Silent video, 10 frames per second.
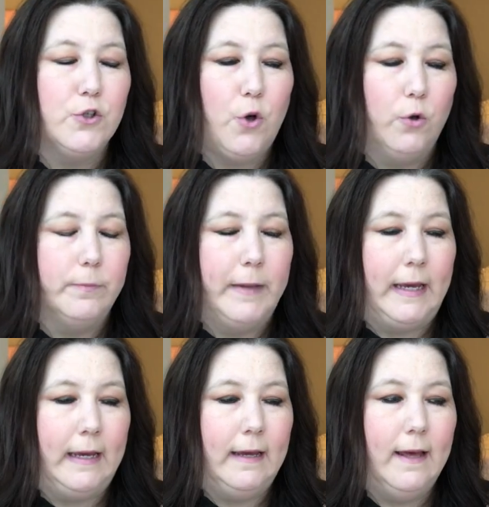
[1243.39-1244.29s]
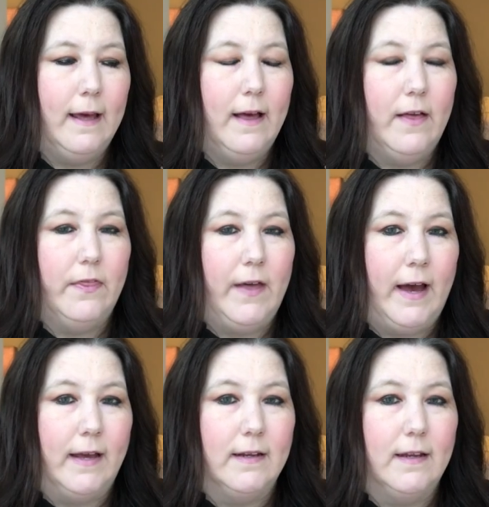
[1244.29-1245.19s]
told me
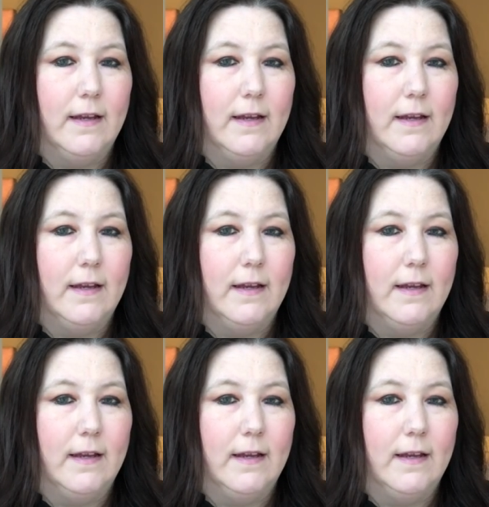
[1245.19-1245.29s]
that